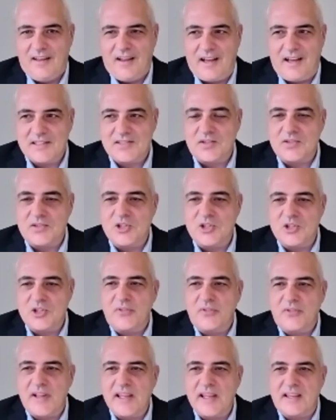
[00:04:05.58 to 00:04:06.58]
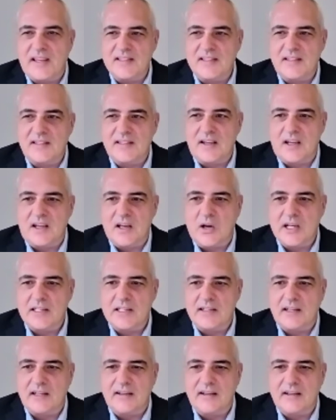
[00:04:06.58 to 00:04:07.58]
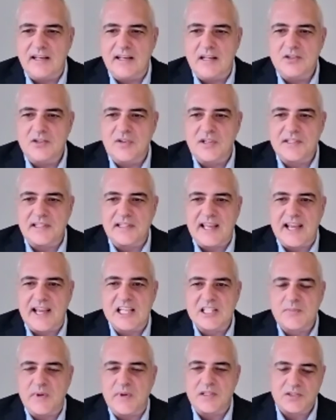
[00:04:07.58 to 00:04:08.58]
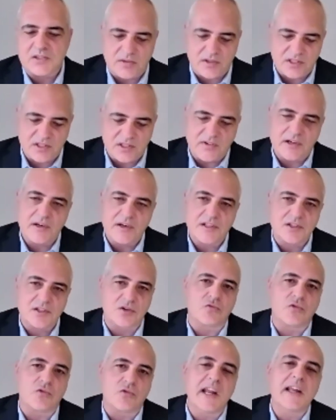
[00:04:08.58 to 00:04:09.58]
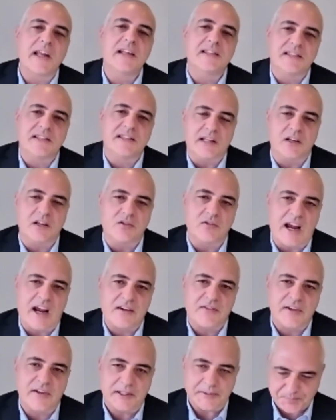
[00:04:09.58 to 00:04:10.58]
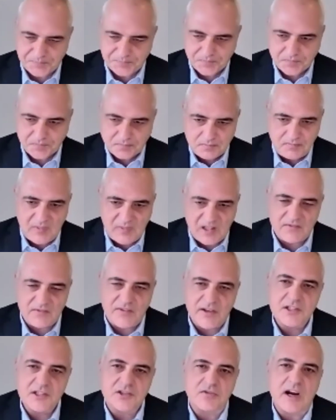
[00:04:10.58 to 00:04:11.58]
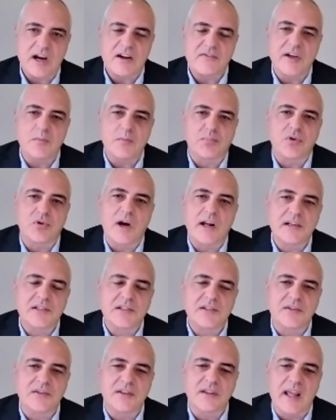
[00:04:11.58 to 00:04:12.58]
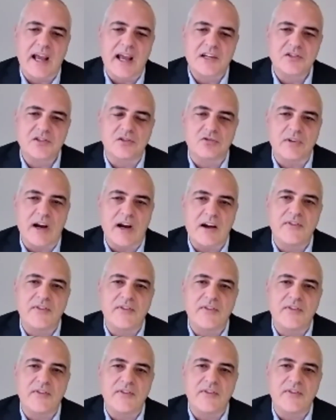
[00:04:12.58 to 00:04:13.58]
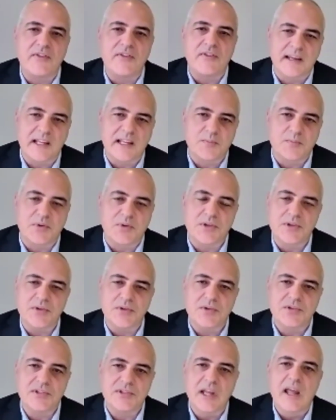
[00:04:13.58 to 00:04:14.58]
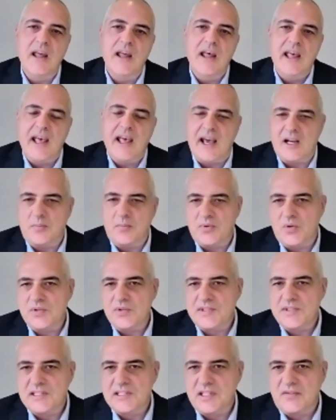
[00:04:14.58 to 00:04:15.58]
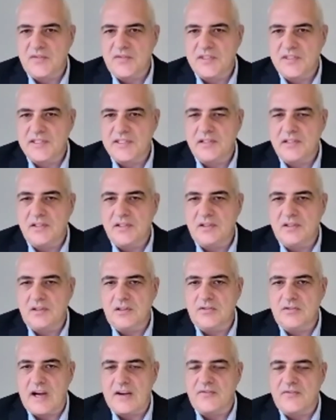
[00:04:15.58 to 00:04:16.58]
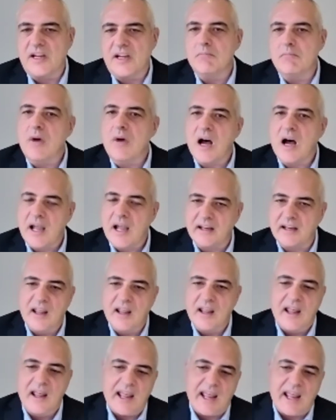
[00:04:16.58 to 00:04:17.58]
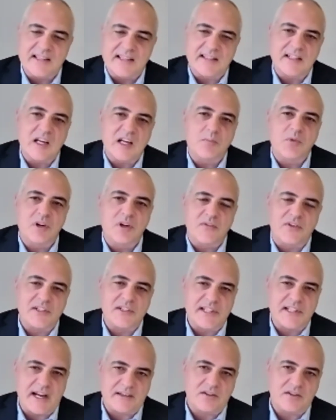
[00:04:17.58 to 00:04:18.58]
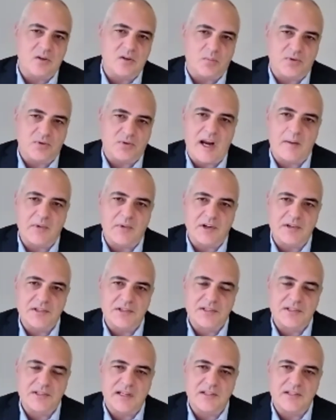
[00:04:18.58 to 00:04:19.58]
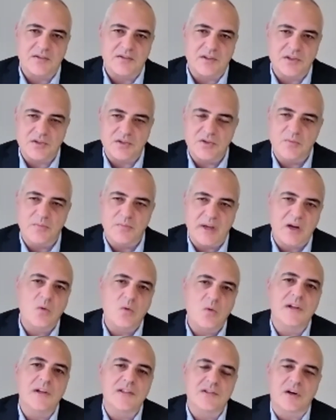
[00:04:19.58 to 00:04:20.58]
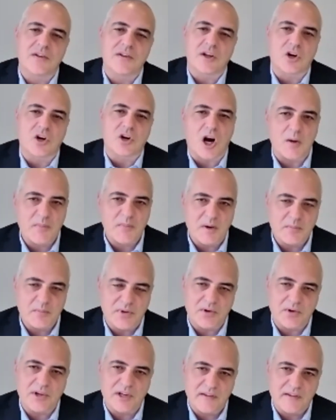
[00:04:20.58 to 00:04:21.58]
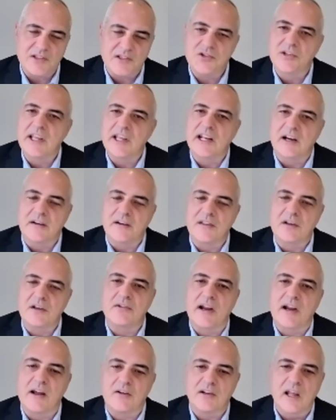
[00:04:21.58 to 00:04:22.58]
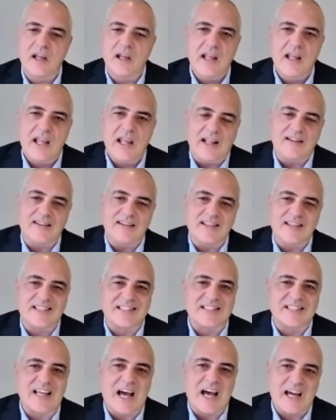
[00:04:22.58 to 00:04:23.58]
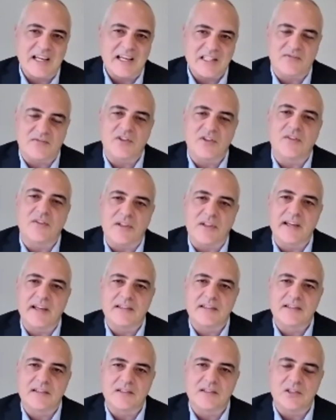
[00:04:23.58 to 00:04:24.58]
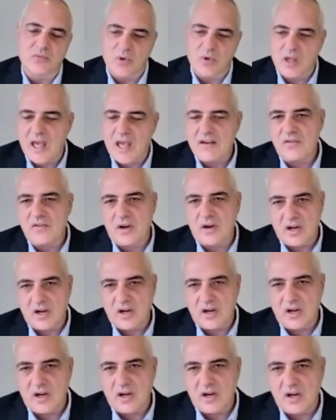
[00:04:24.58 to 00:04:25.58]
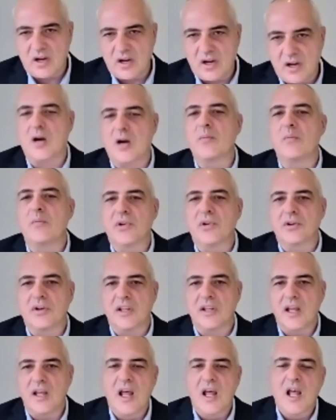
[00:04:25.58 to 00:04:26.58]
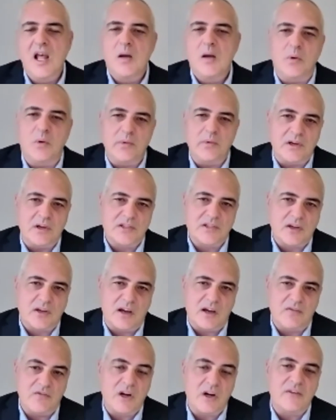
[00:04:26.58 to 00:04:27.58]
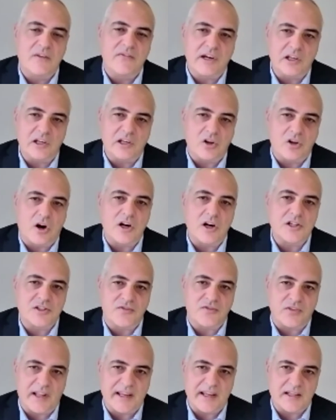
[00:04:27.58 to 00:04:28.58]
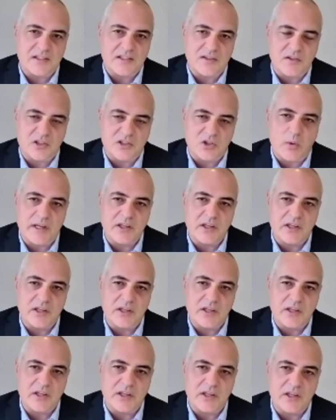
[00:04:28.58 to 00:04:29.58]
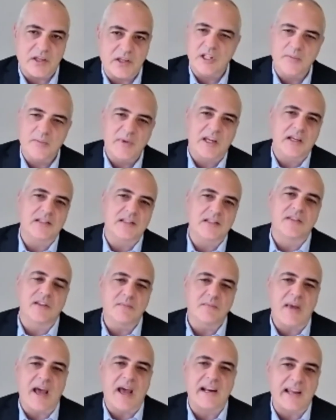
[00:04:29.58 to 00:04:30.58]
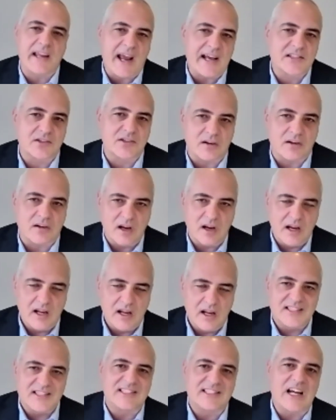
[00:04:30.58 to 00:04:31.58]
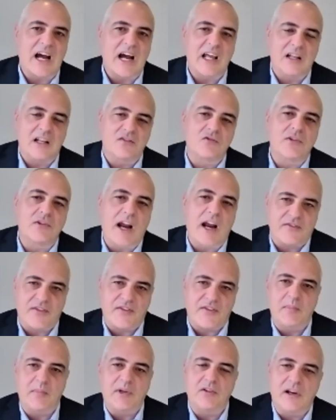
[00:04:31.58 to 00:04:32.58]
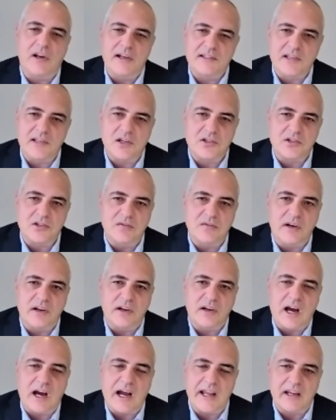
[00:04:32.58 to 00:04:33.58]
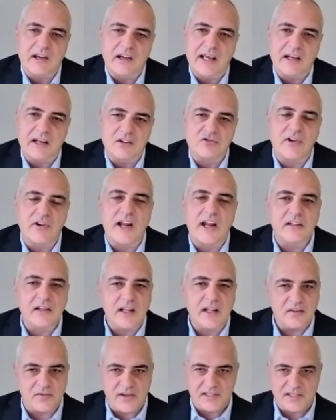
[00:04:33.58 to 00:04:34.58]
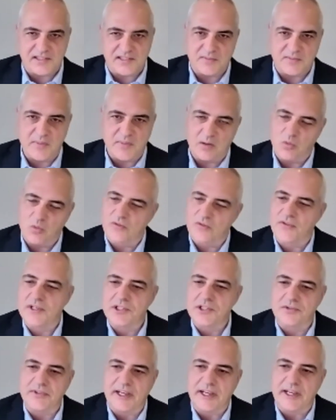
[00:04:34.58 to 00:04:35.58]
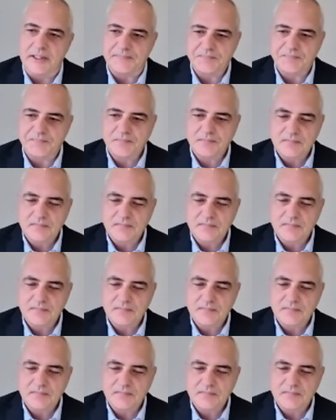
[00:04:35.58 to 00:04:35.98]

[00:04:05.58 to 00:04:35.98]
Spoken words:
So Superflake is quite an interesting aspect. So there's various grades in graphite, finished graphite products. So the actual graphite flake that gets produced at a processing facility or a graphite mine has a number of different technical parameters. So the two big ones are the carbon purity that you get out of the ground and then the size of the flakes. So we have very, very high carbon purity, but we also have very, very large flakes. So it's quite unique. And that's really because of the Madagascar style of graphite mineralization, very high kind of granulite facies metamorphic terrain.